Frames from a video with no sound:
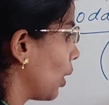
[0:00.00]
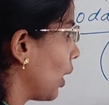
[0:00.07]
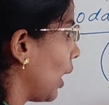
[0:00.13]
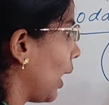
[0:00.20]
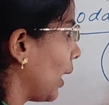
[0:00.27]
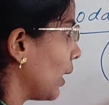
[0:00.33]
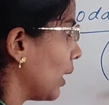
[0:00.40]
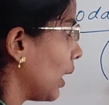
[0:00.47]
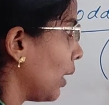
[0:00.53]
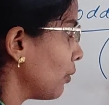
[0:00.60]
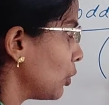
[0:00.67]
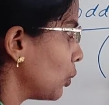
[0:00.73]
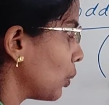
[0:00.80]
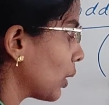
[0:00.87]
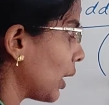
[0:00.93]
I
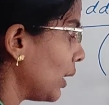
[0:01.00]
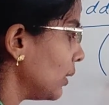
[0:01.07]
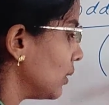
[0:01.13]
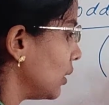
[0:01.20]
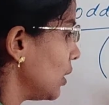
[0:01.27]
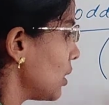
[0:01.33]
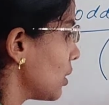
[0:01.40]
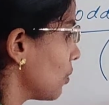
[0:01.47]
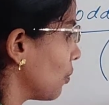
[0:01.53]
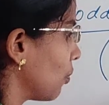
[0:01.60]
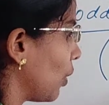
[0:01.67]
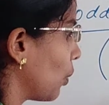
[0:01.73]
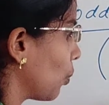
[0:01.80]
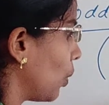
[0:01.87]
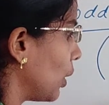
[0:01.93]
have to write this for
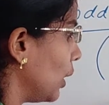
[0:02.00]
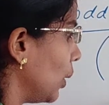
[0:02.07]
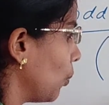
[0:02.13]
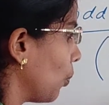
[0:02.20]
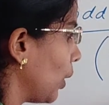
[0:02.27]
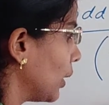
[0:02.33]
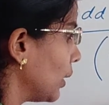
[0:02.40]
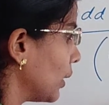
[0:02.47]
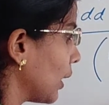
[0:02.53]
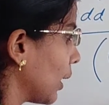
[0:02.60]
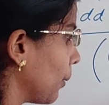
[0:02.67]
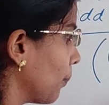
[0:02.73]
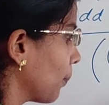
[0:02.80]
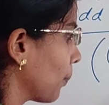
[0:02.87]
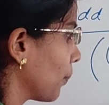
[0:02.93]
only 1
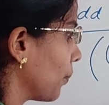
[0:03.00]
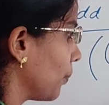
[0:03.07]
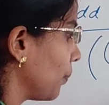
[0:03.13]
time.